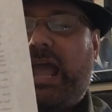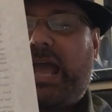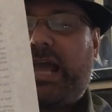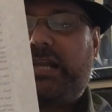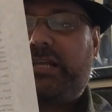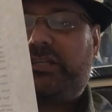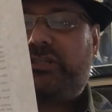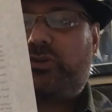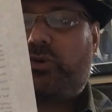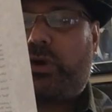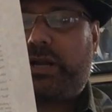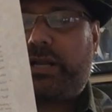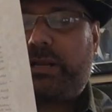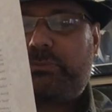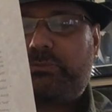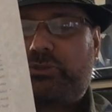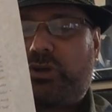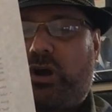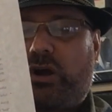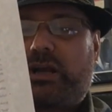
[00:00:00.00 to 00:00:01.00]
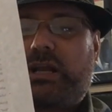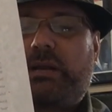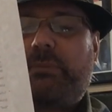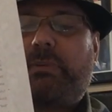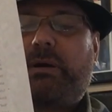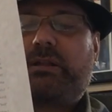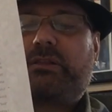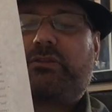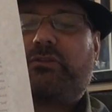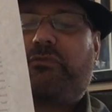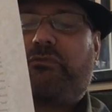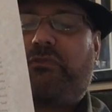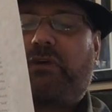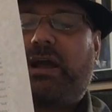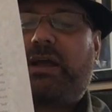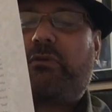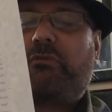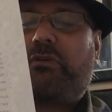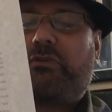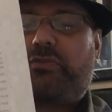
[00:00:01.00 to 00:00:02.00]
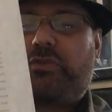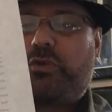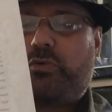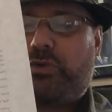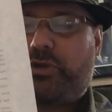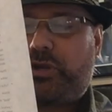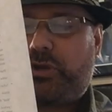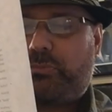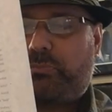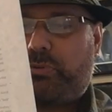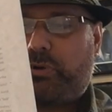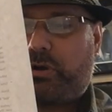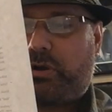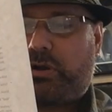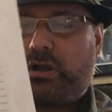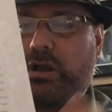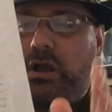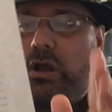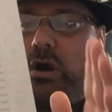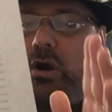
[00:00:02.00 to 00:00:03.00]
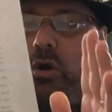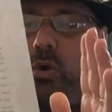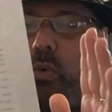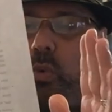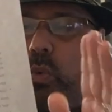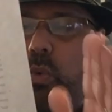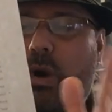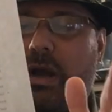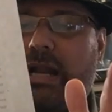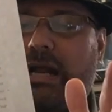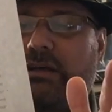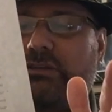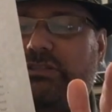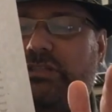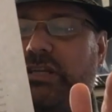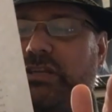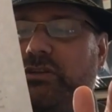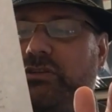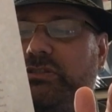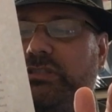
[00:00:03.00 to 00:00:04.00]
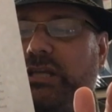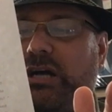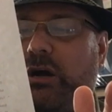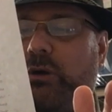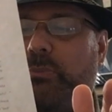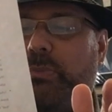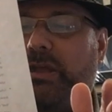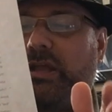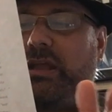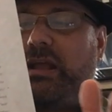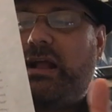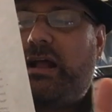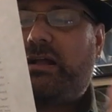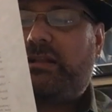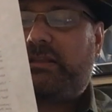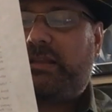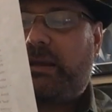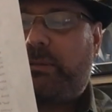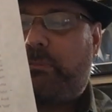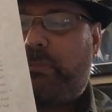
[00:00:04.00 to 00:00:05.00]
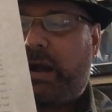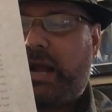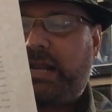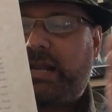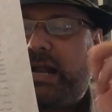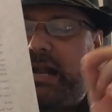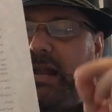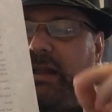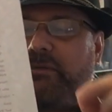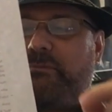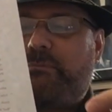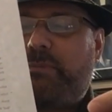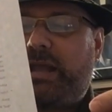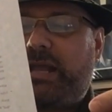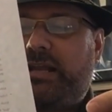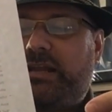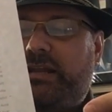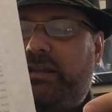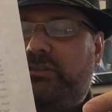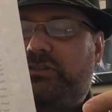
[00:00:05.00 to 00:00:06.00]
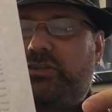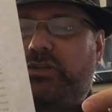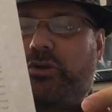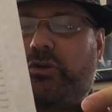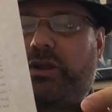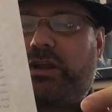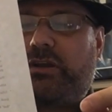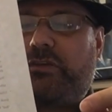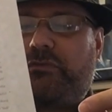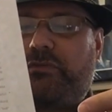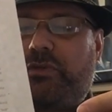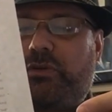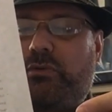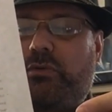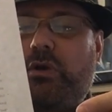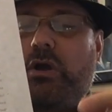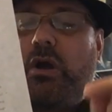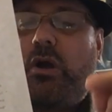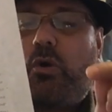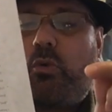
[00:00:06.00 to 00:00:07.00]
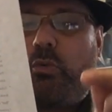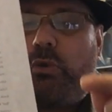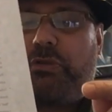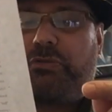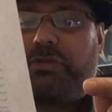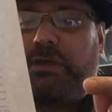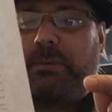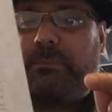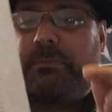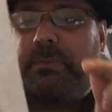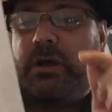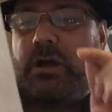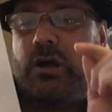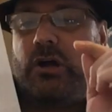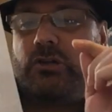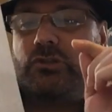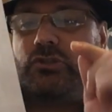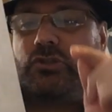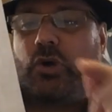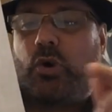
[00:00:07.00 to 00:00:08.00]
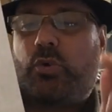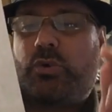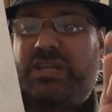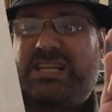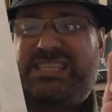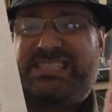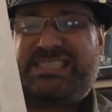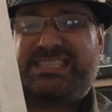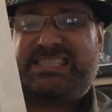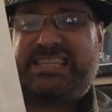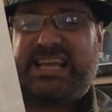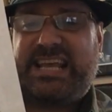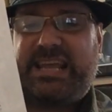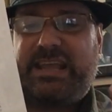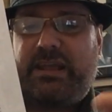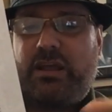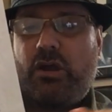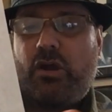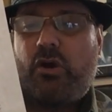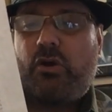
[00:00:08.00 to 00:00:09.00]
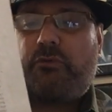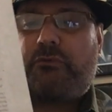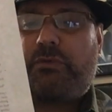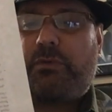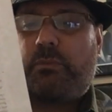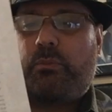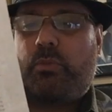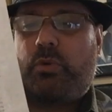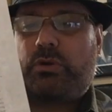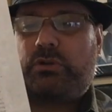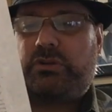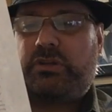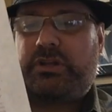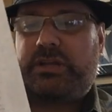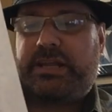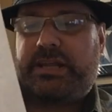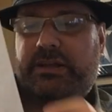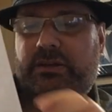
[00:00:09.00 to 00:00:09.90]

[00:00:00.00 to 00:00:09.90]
Enjoyed him talking about the fight with you in your book. What else can you tell me that might not have made it into your interview with him? Tony C. from Woodland